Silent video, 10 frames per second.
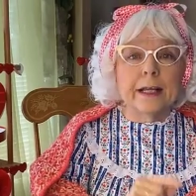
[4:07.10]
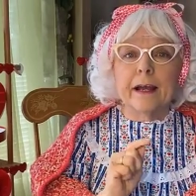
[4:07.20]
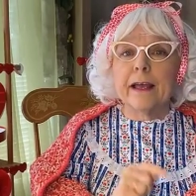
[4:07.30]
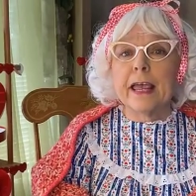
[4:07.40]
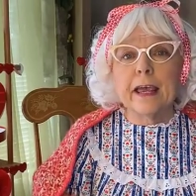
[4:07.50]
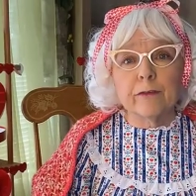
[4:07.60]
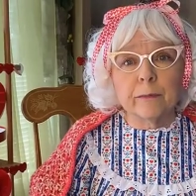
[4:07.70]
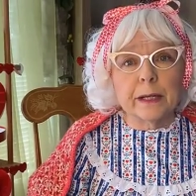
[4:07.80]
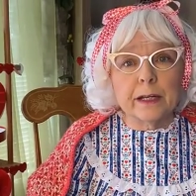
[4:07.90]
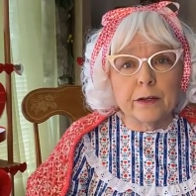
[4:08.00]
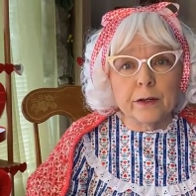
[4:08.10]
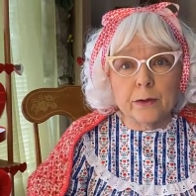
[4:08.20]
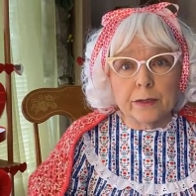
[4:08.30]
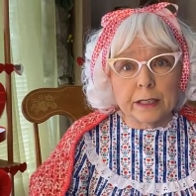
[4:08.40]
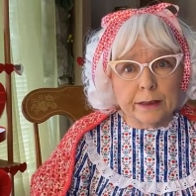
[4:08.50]
Now, everybody
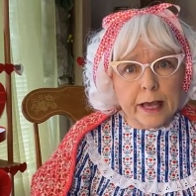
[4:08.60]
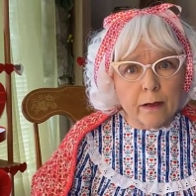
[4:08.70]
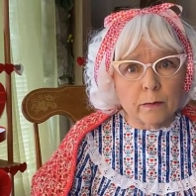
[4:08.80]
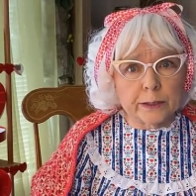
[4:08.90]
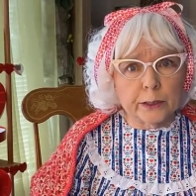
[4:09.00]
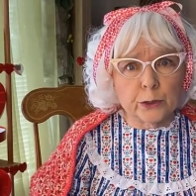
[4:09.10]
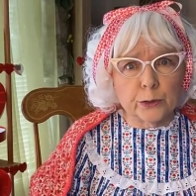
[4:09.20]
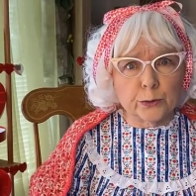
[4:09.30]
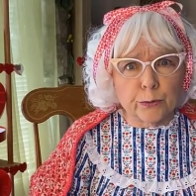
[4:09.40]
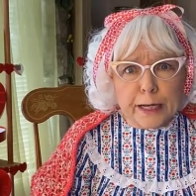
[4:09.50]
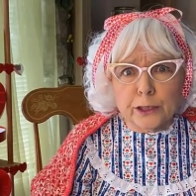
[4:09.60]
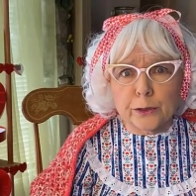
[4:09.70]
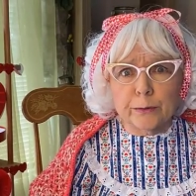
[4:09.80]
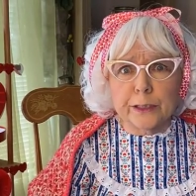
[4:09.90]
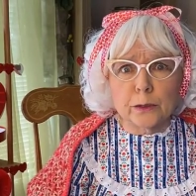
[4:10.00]
knew that that was a
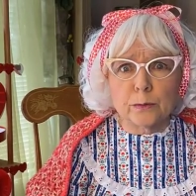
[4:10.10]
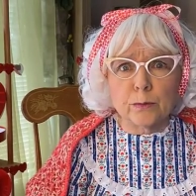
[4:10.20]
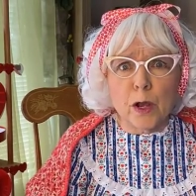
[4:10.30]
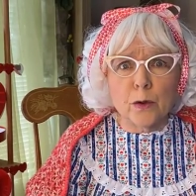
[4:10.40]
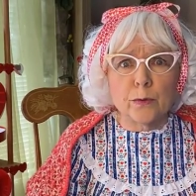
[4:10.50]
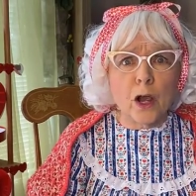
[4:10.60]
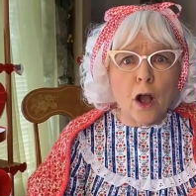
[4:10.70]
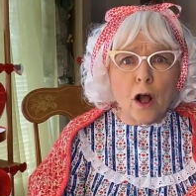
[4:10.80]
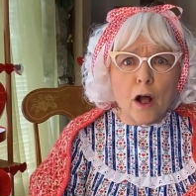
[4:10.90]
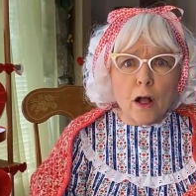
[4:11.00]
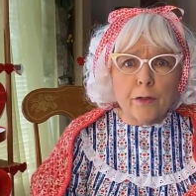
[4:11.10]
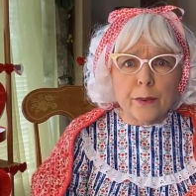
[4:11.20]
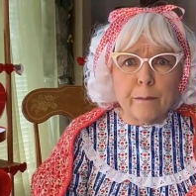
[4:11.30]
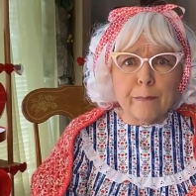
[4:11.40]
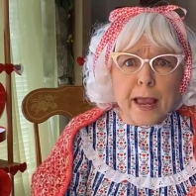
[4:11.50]
treacherous road. All
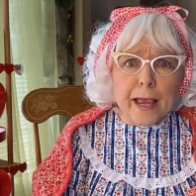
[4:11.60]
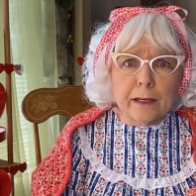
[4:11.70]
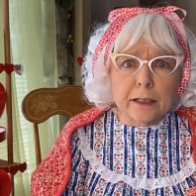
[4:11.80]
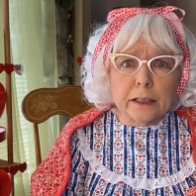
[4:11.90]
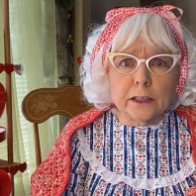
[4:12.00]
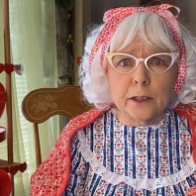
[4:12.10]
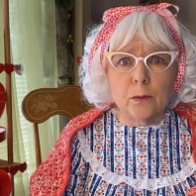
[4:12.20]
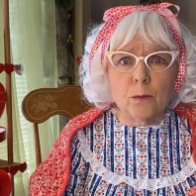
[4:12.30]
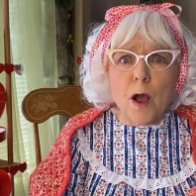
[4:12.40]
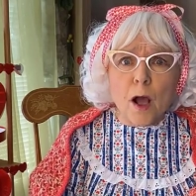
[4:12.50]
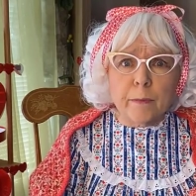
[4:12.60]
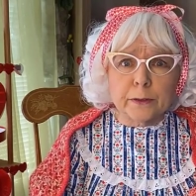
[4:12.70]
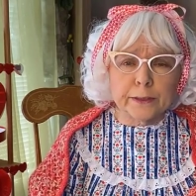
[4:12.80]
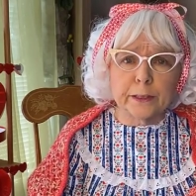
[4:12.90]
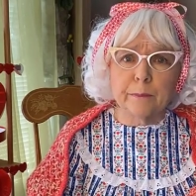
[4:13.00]
the bandits and
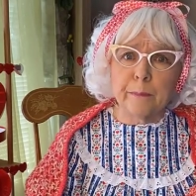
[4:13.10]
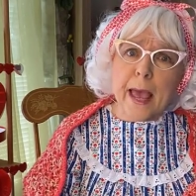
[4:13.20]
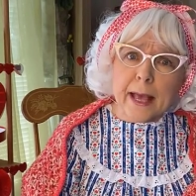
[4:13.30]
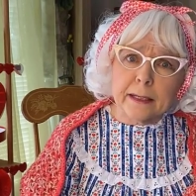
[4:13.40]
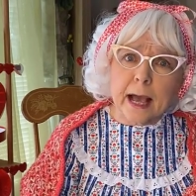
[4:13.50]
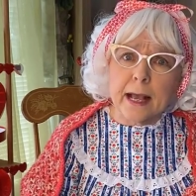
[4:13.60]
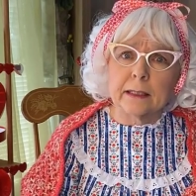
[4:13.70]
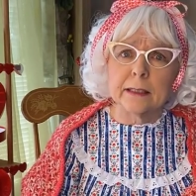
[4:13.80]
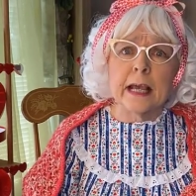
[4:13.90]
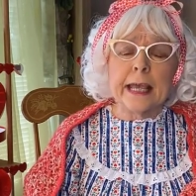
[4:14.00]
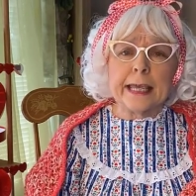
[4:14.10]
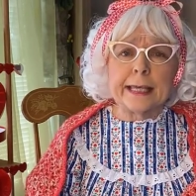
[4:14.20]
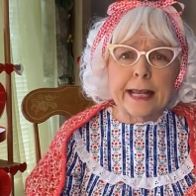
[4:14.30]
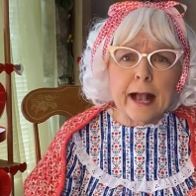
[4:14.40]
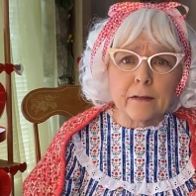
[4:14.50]
robbers and bad guys
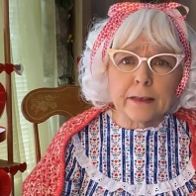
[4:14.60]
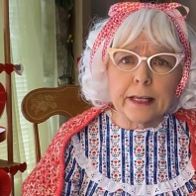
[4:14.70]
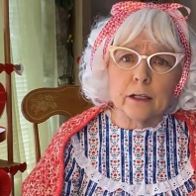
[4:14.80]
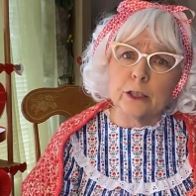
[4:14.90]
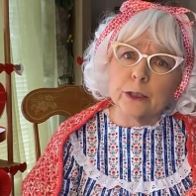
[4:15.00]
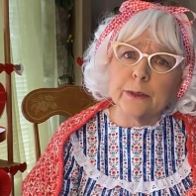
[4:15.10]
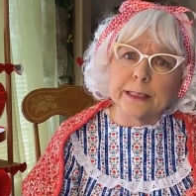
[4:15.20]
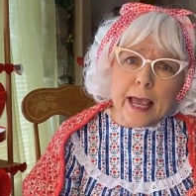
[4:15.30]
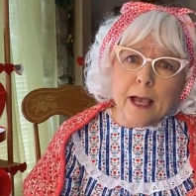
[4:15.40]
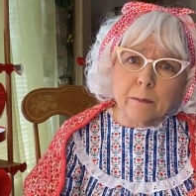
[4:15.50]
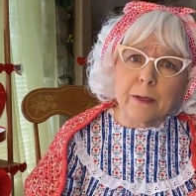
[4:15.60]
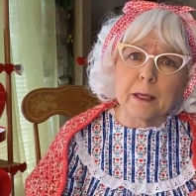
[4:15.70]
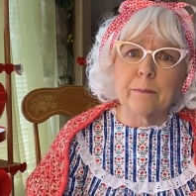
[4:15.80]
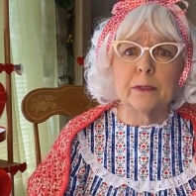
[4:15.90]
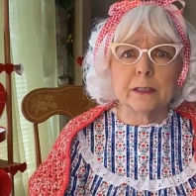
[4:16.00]
hid out there to attack
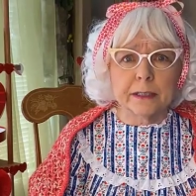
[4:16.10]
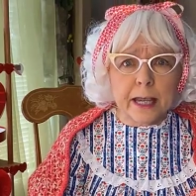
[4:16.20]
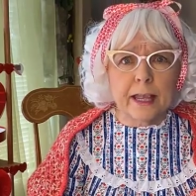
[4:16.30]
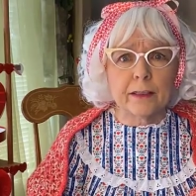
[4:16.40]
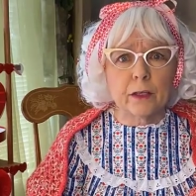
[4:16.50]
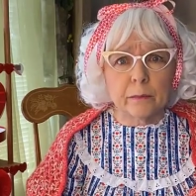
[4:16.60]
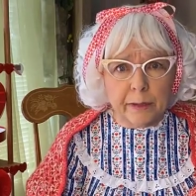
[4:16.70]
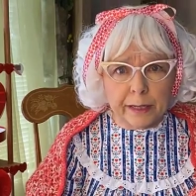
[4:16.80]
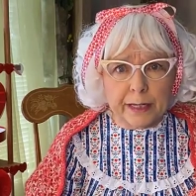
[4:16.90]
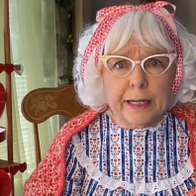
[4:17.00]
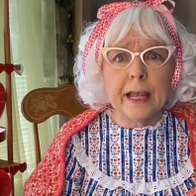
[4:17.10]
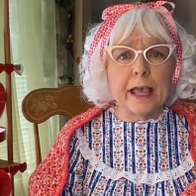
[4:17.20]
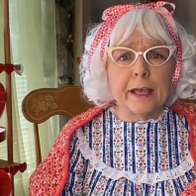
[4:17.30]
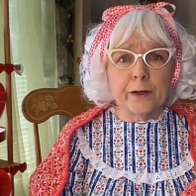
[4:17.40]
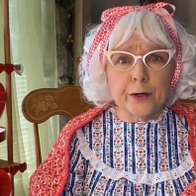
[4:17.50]
people and take their money
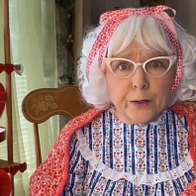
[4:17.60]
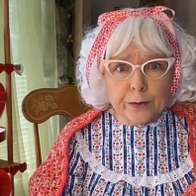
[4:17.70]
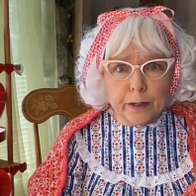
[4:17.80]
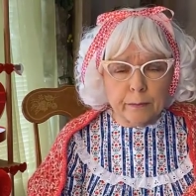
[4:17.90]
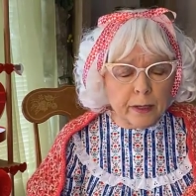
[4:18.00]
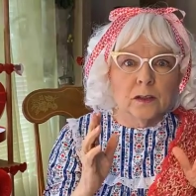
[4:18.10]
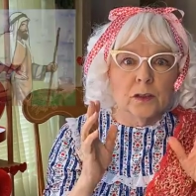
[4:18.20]
and hurt them.